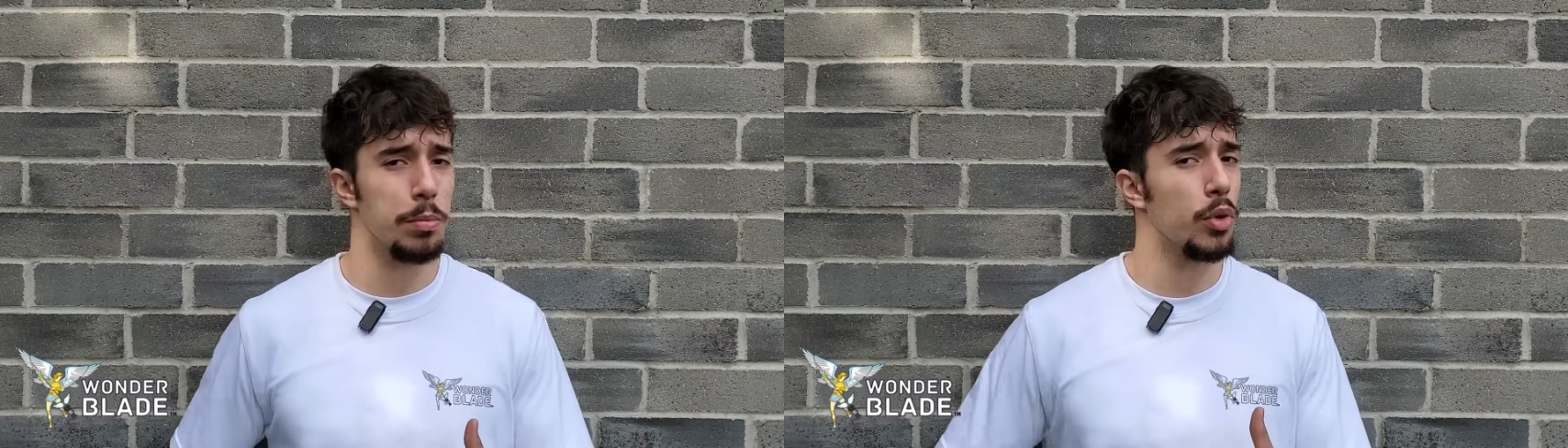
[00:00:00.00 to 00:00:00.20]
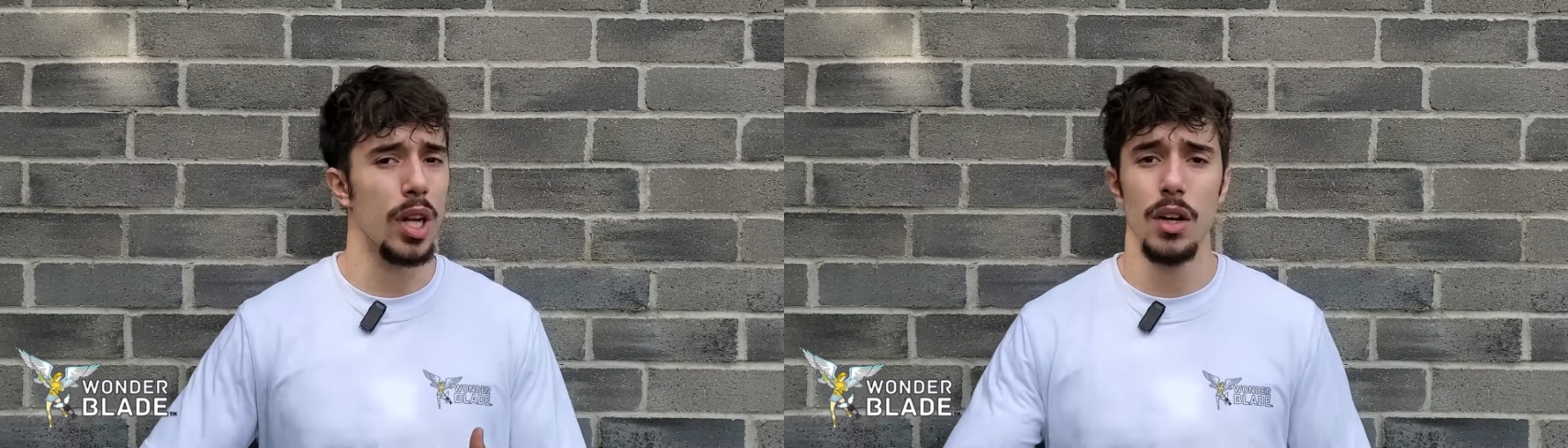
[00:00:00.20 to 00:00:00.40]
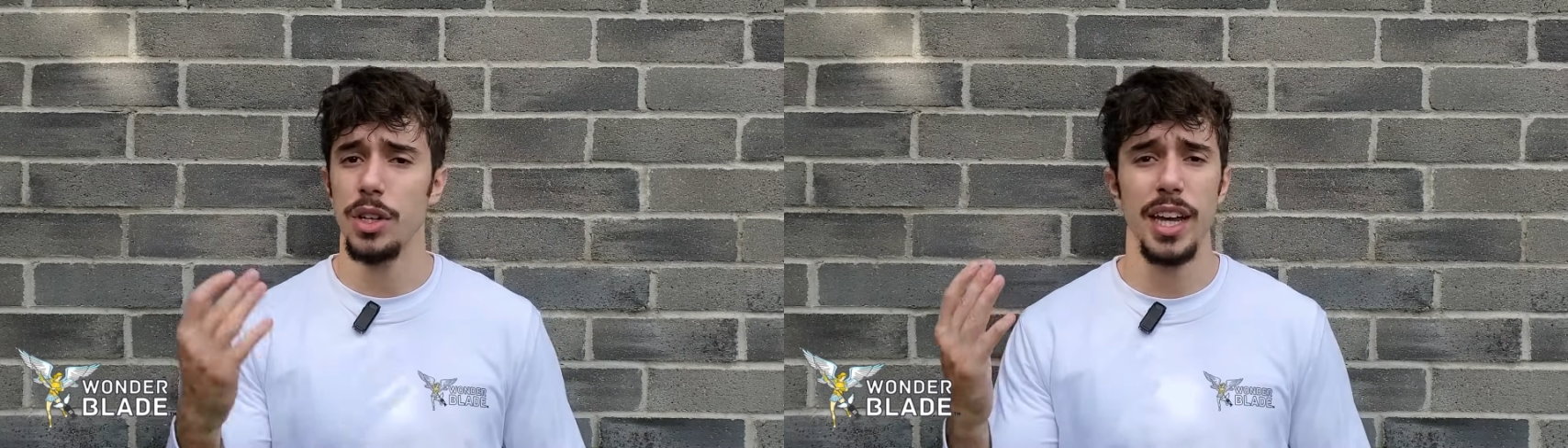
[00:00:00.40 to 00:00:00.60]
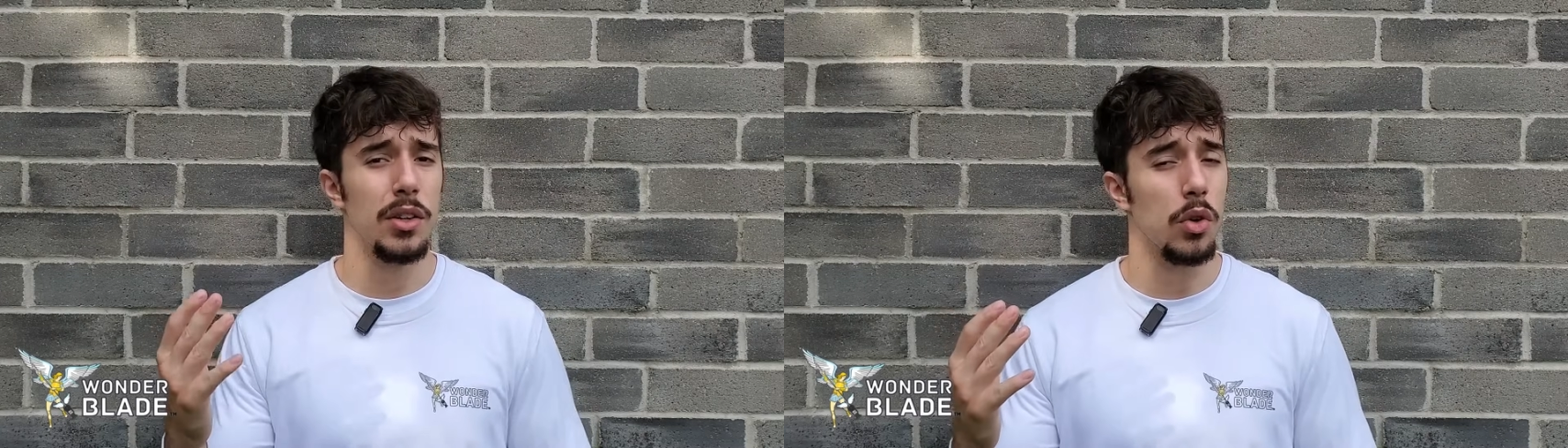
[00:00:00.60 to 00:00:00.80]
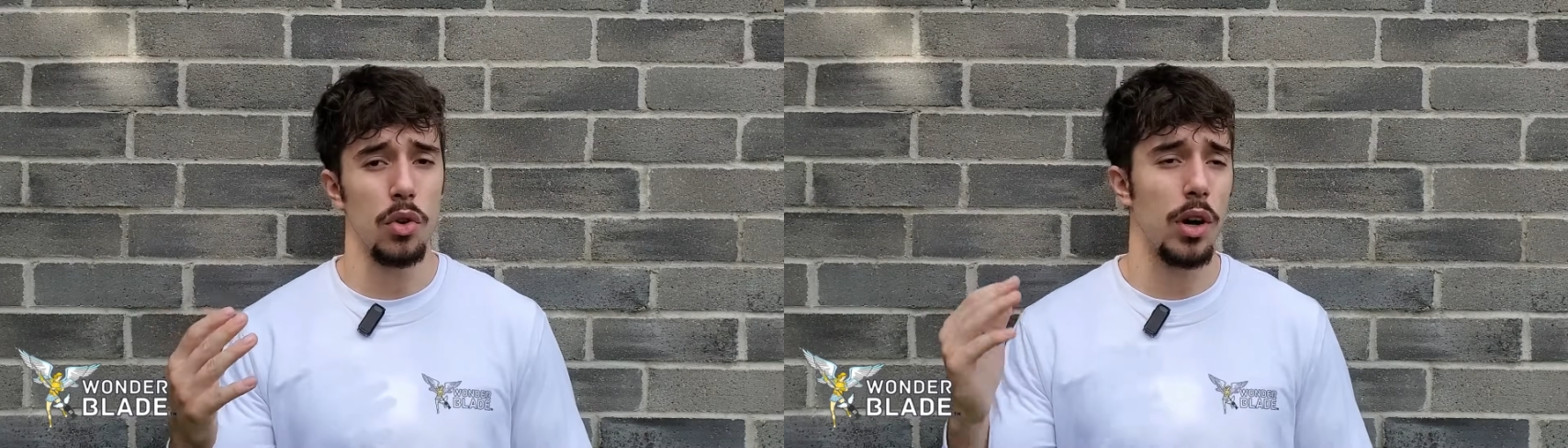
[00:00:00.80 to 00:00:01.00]
Just pull out
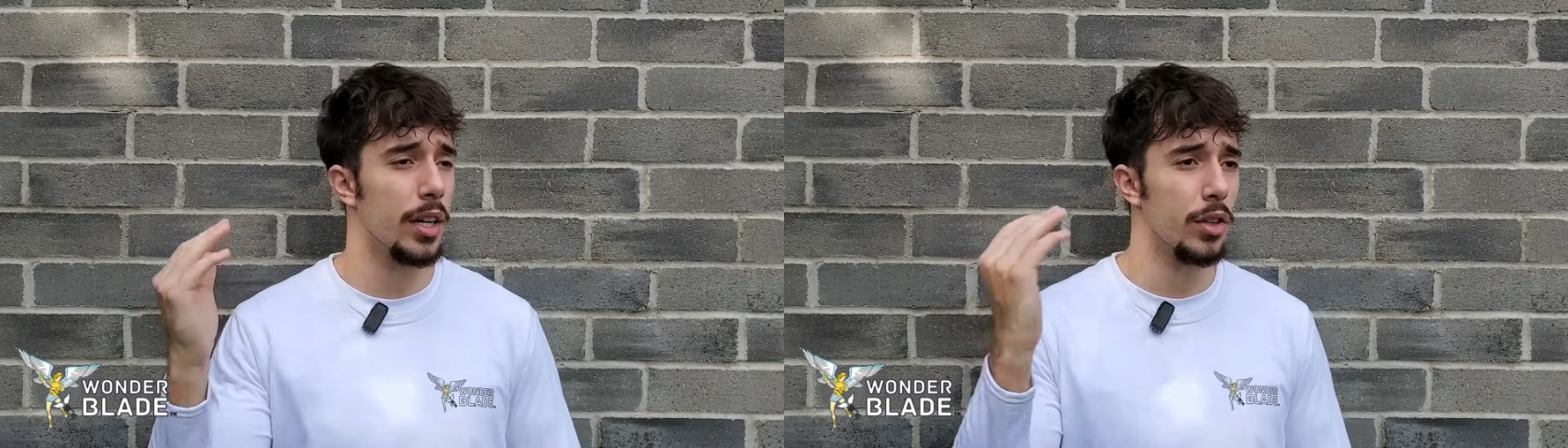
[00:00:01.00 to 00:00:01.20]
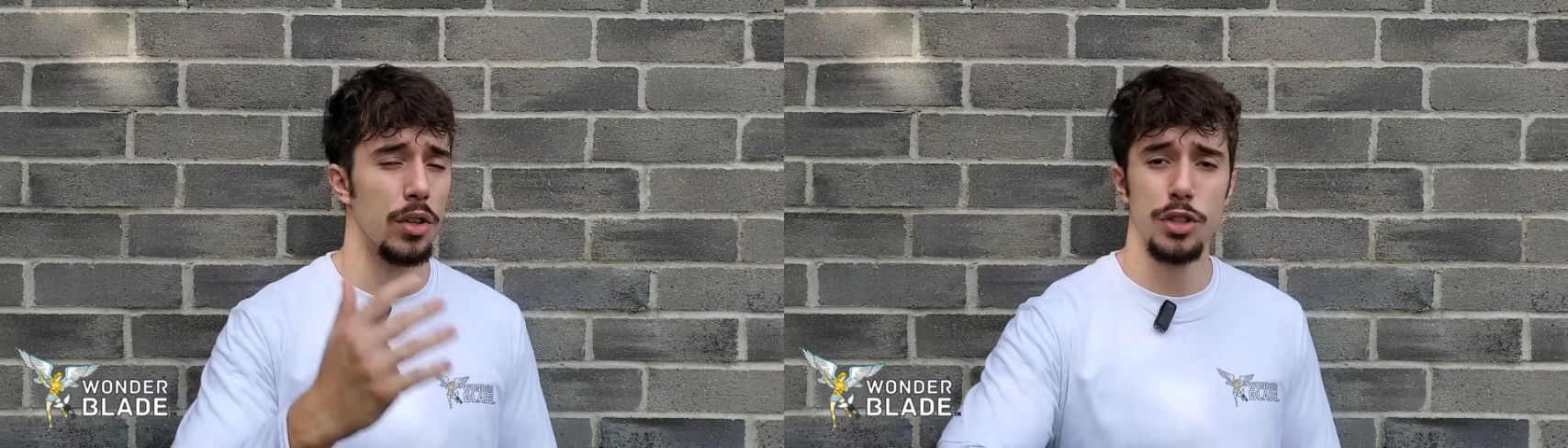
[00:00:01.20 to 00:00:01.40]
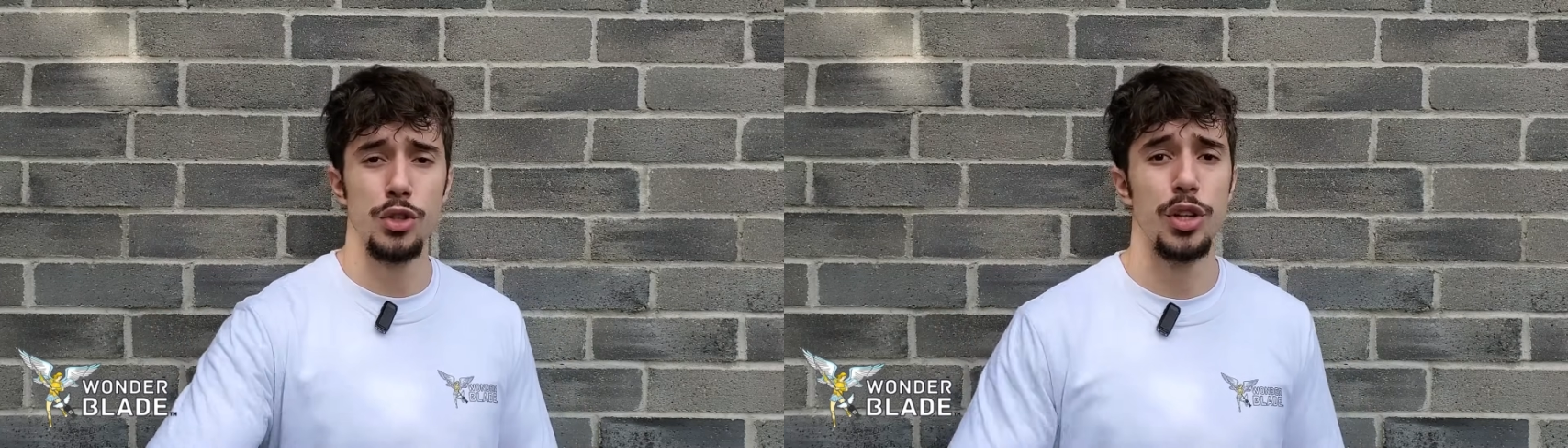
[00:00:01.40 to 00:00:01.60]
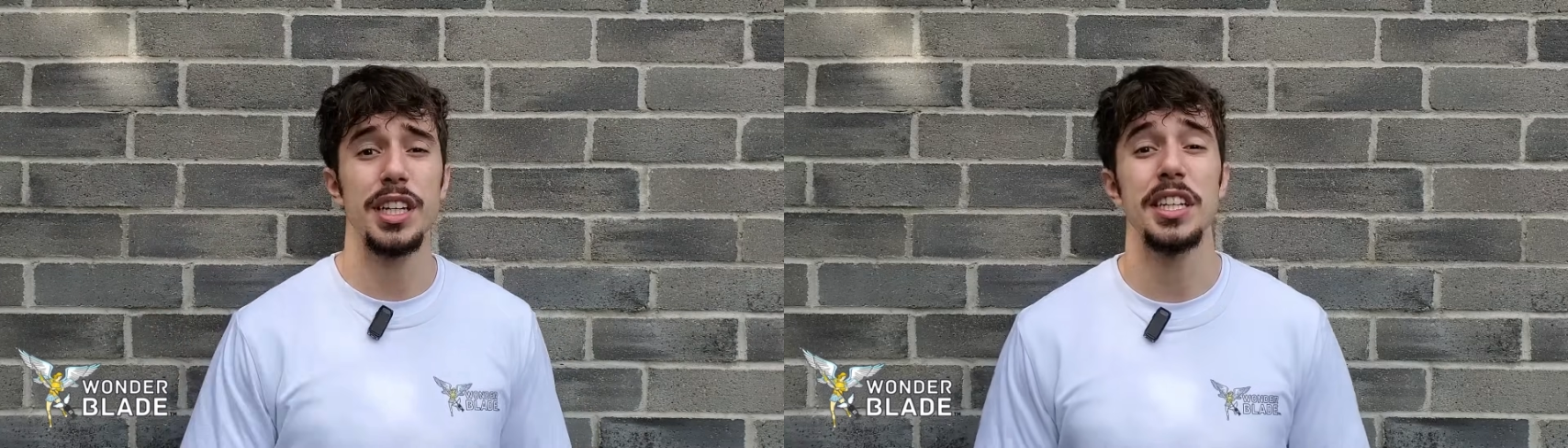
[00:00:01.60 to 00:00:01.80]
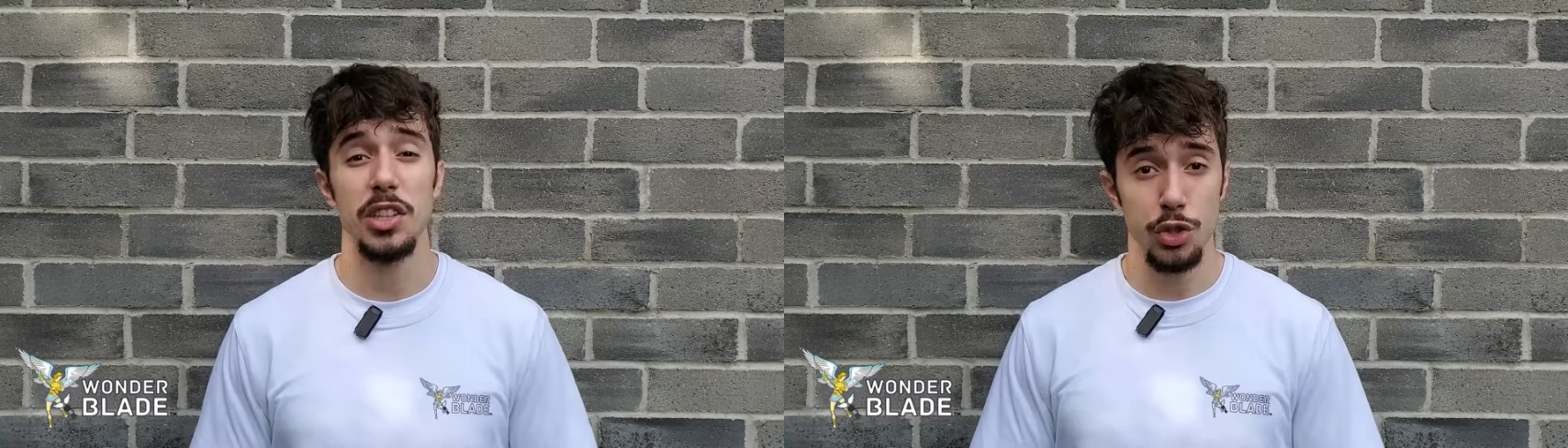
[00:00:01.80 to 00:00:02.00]
an angle grinder and
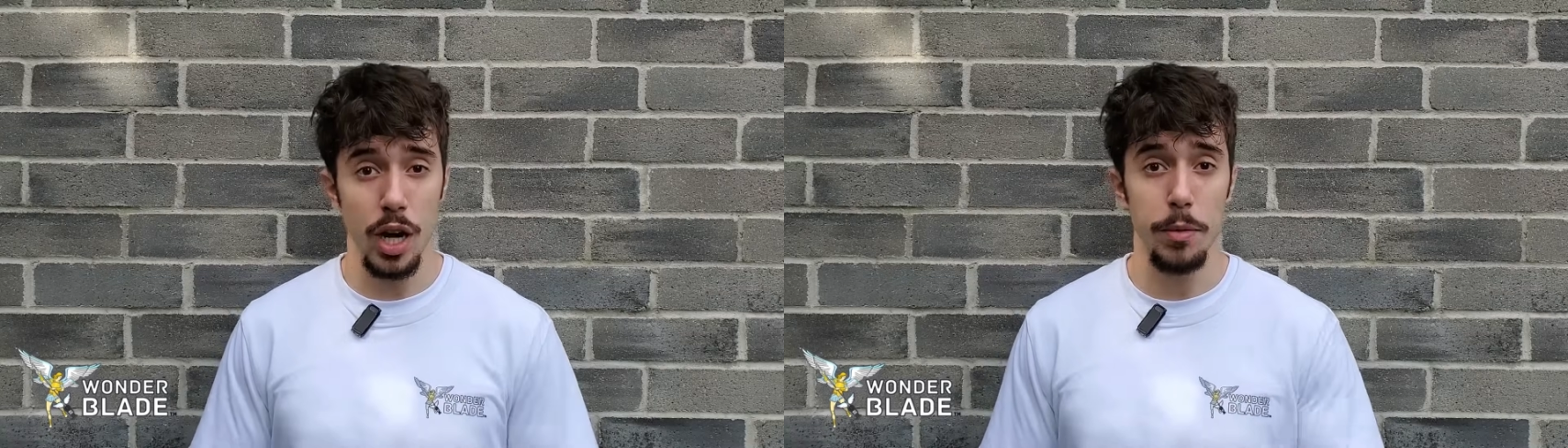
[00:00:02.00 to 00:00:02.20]
you can get the